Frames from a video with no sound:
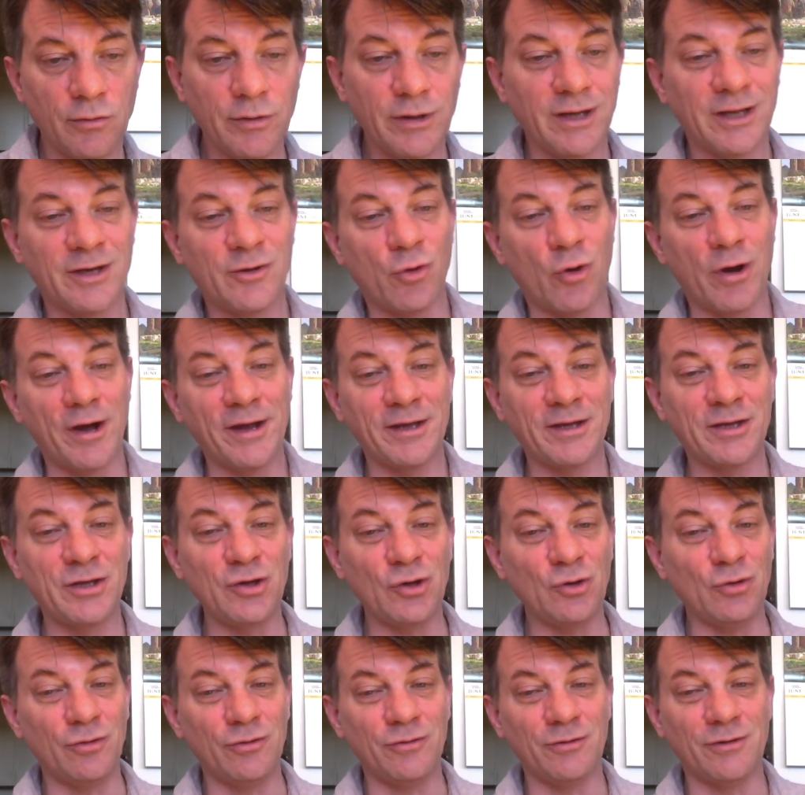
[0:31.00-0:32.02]
Really quite
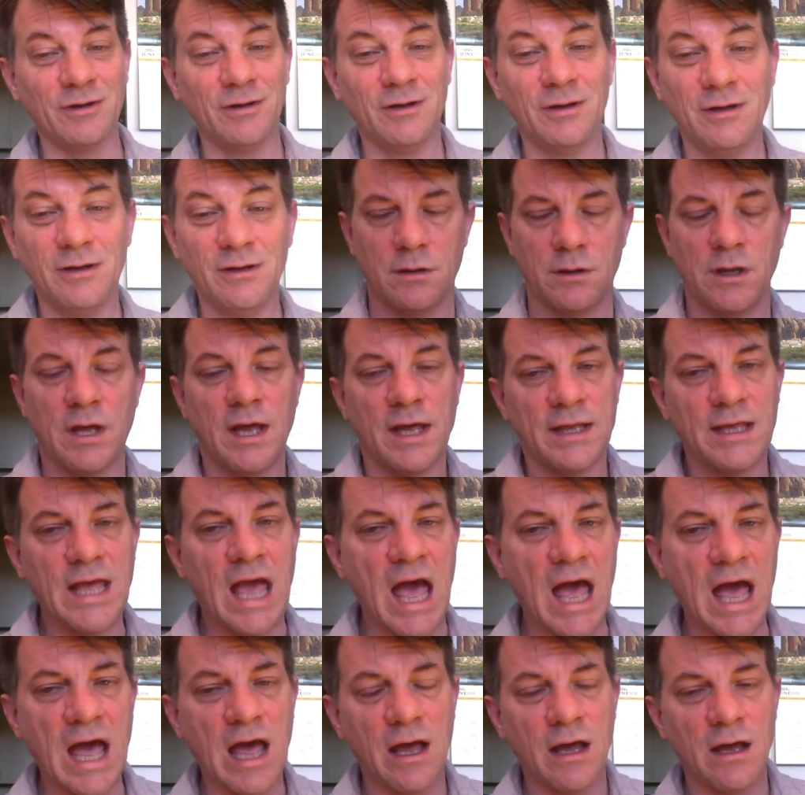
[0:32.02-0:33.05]
cute.
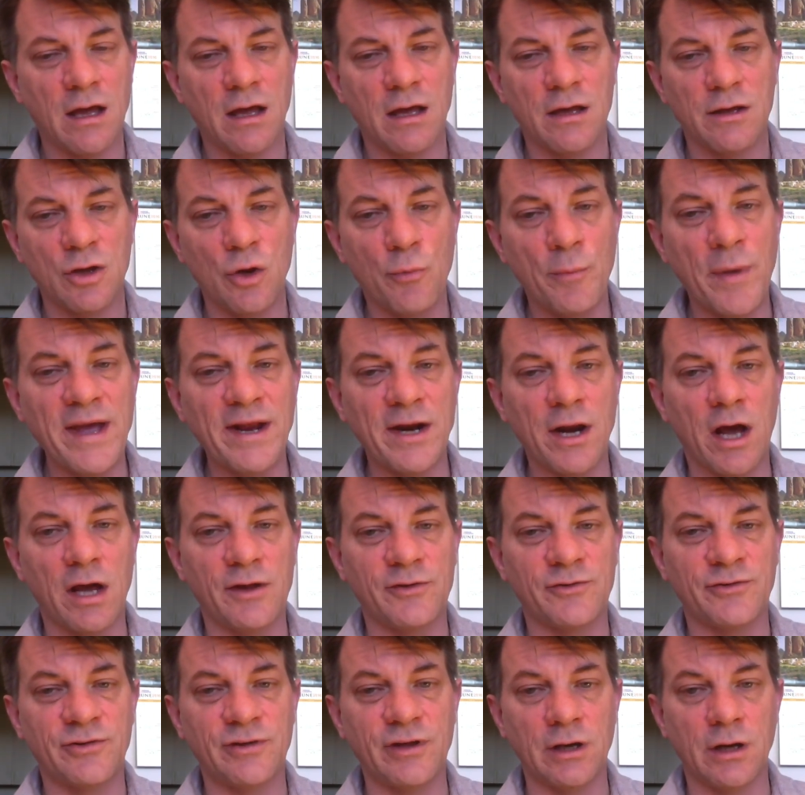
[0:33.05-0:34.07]
Yeah, you may
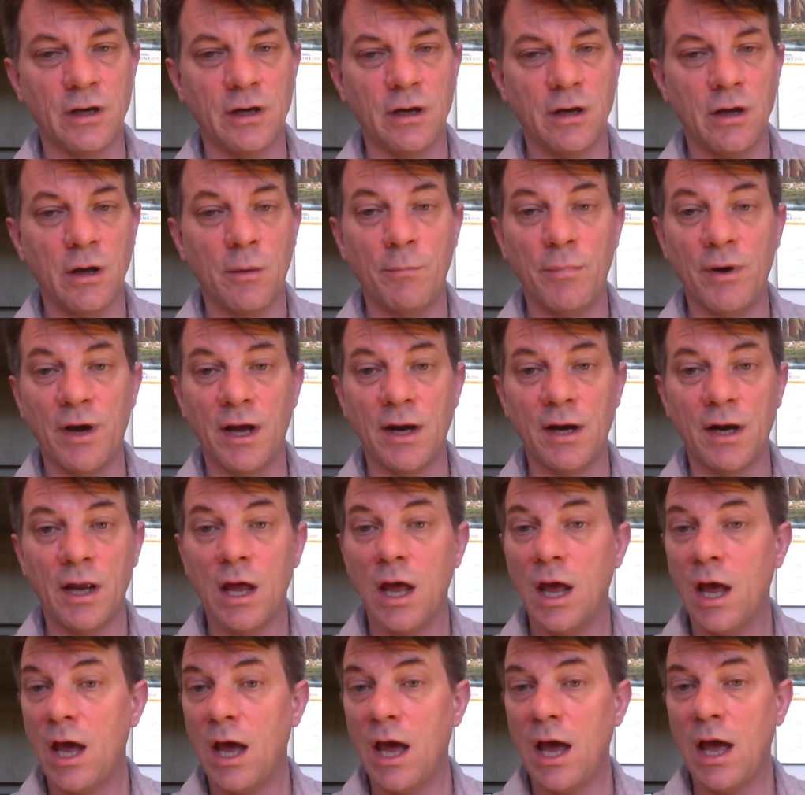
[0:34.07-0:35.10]
not see it, but
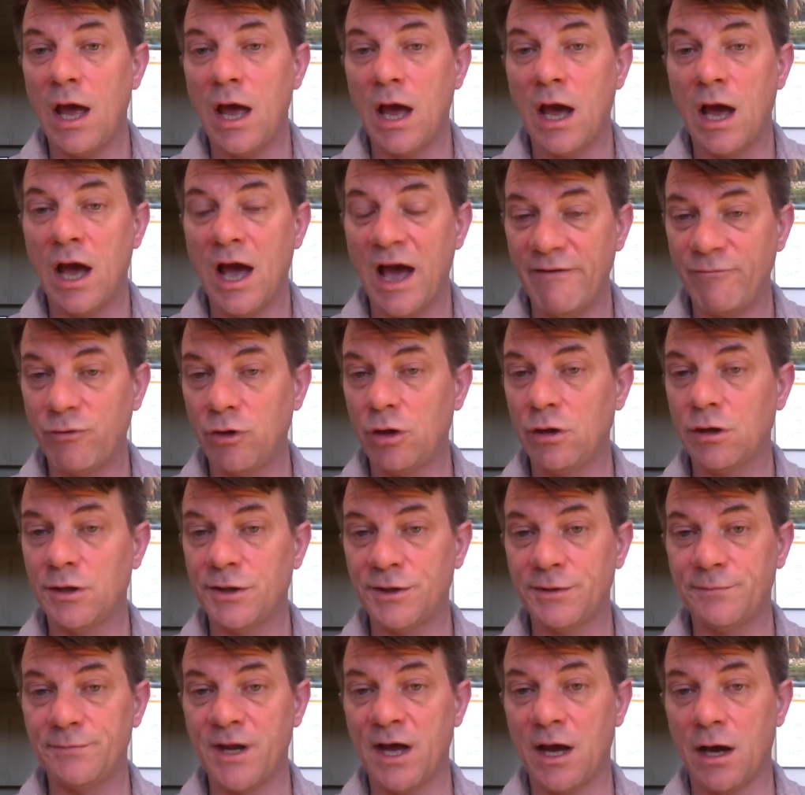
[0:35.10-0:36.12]
have a look
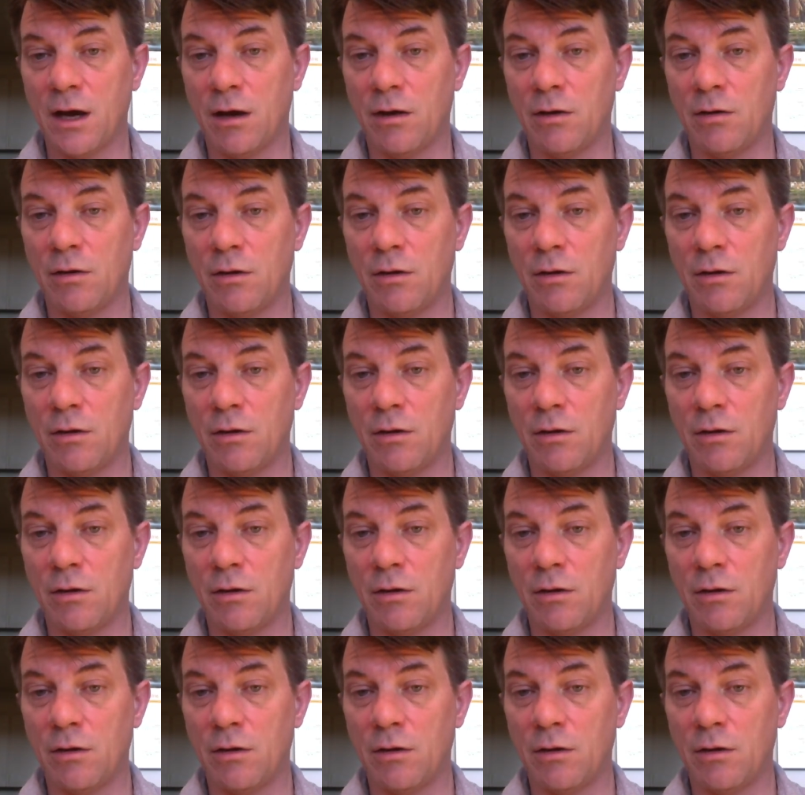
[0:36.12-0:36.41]
at him now.